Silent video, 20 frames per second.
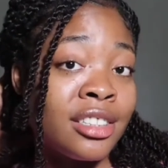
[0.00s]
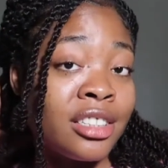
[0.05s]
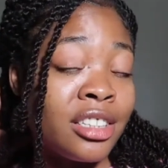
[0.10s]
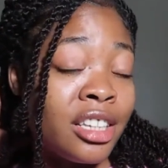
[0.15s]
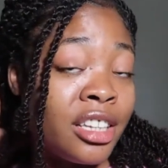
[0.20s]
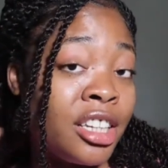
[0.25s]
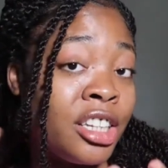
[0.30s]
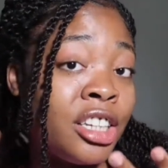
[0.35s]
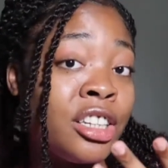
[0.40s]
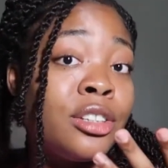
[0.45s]

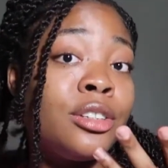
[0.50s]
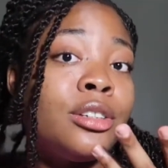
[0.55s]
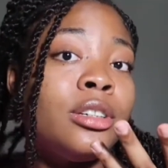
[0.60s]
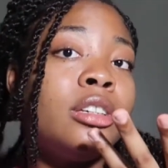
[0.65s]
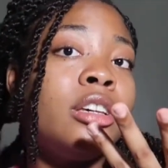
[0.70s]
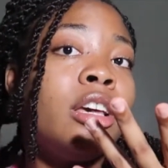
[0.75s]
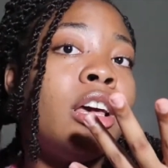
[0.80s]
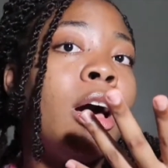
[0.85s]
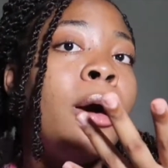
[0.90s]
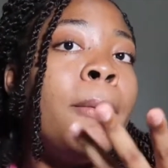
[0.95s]
in
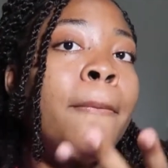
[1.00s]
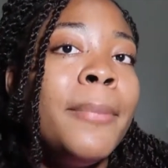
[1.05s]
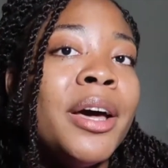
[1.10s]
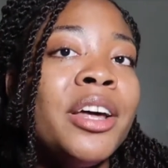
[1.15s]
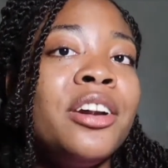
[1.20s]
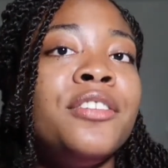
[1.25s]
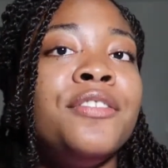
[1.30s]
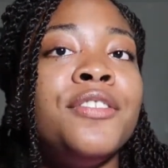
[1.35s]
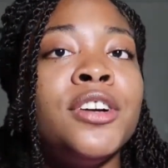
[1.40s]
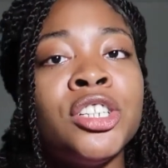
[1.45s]
a
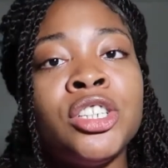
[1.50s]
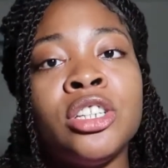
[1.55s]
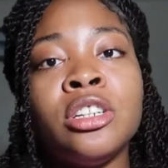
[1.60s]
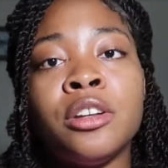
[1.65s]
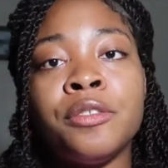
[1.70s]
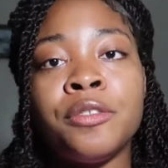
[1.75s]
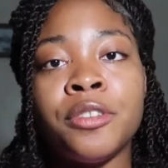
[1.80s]
better version of